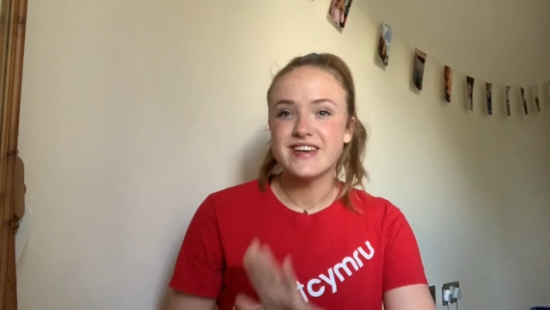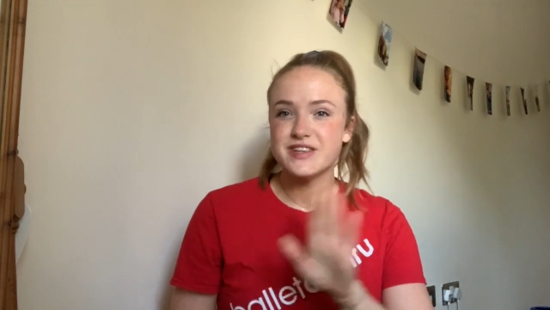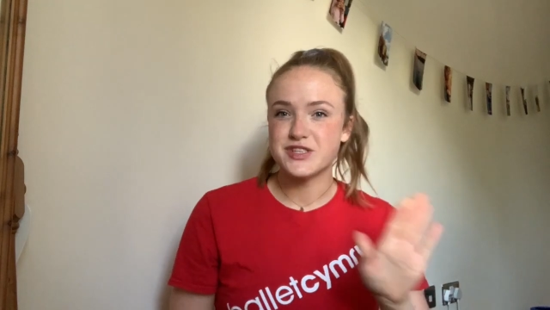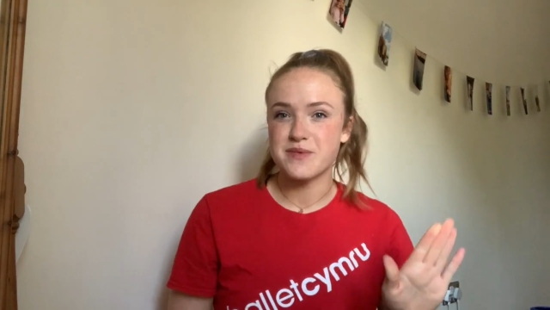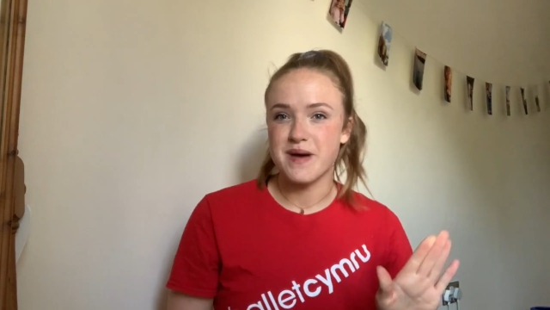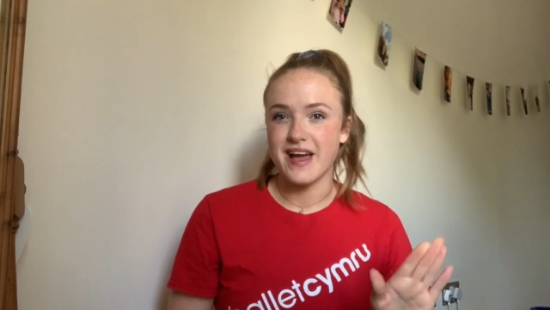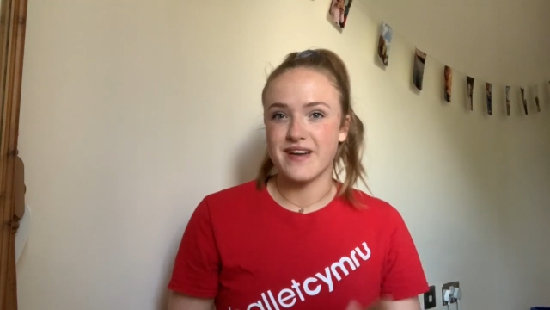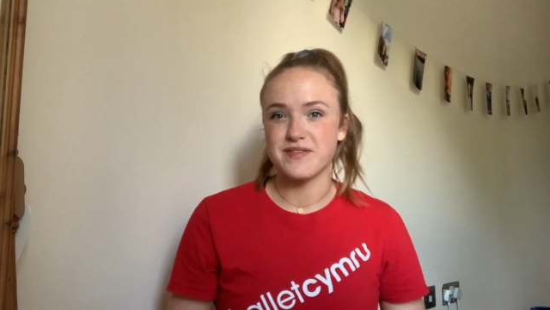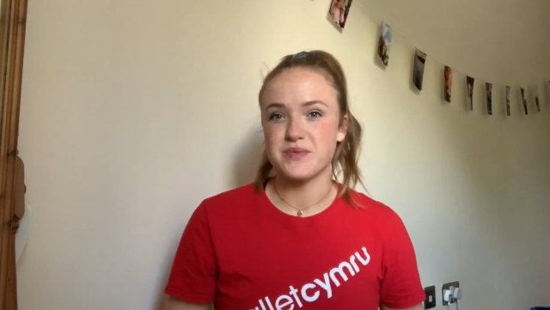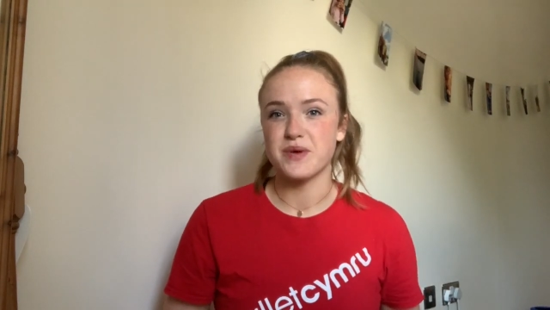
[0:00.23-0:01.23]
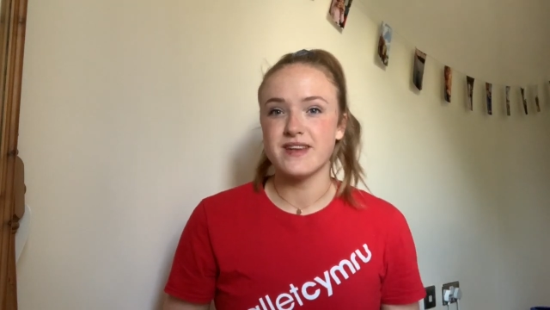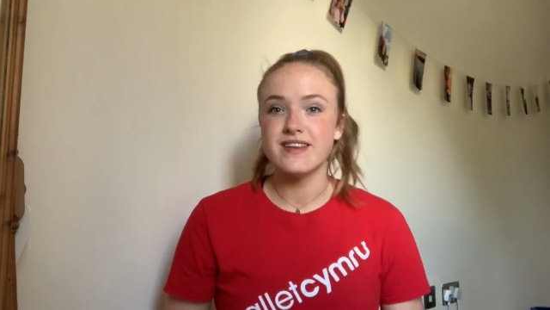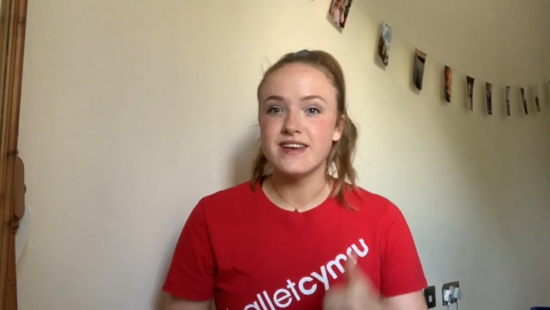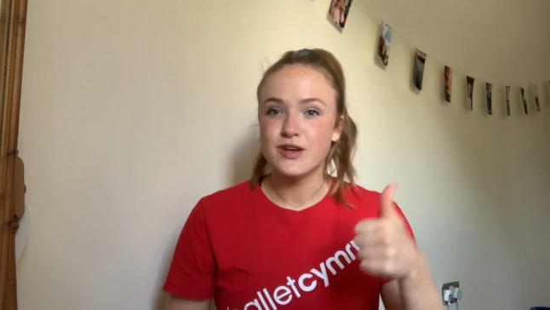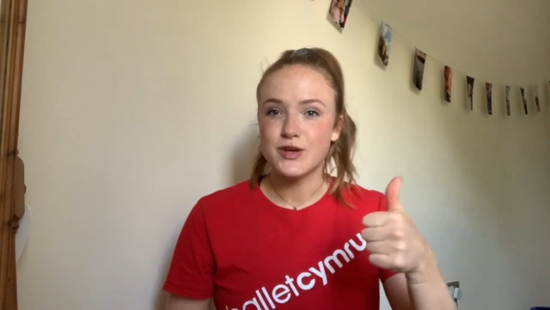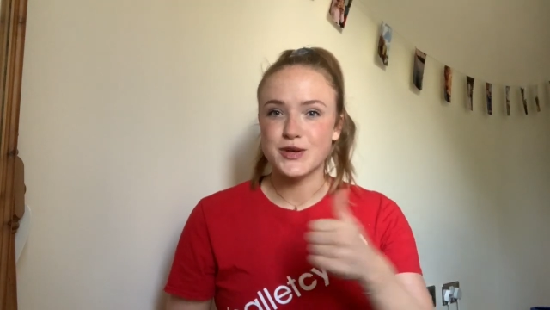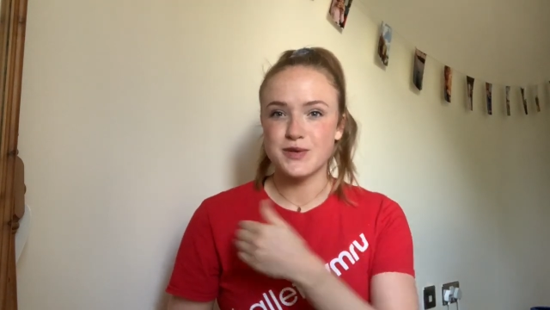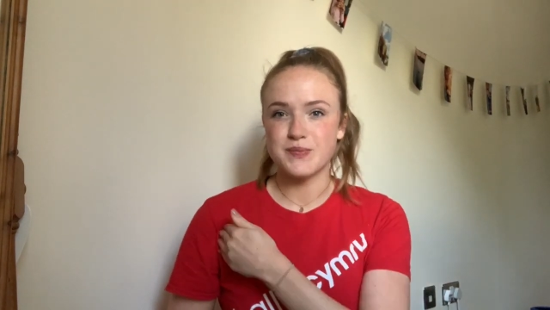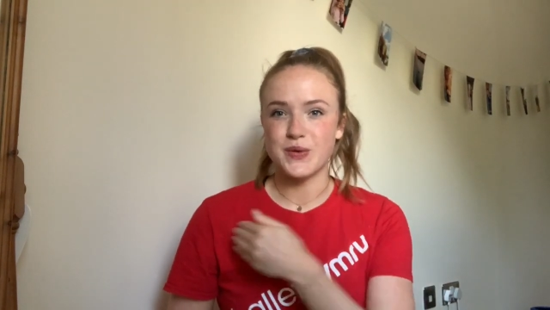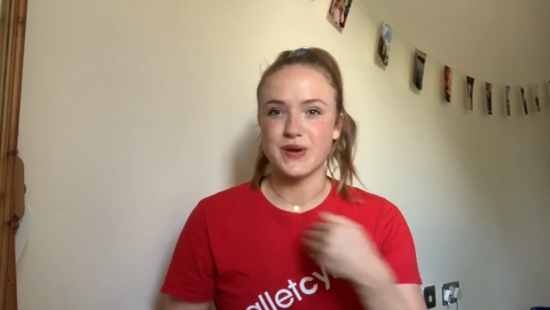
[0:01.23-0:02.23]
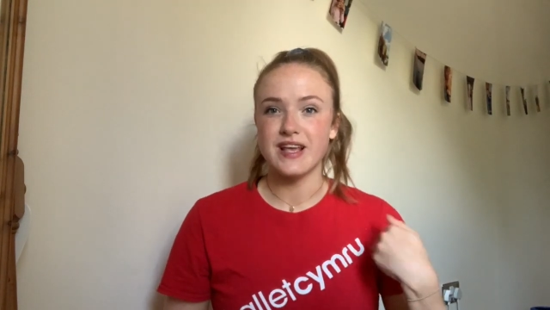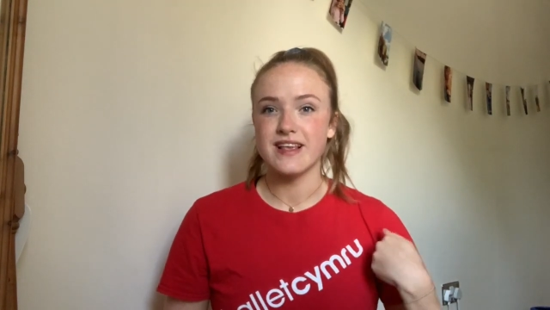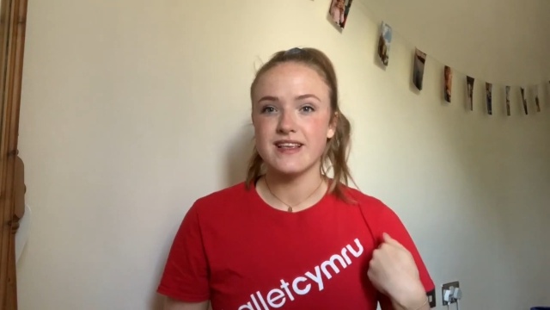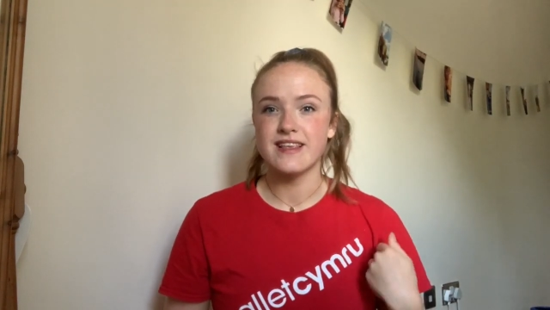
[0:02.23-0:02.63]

Shemai everyone, good morning.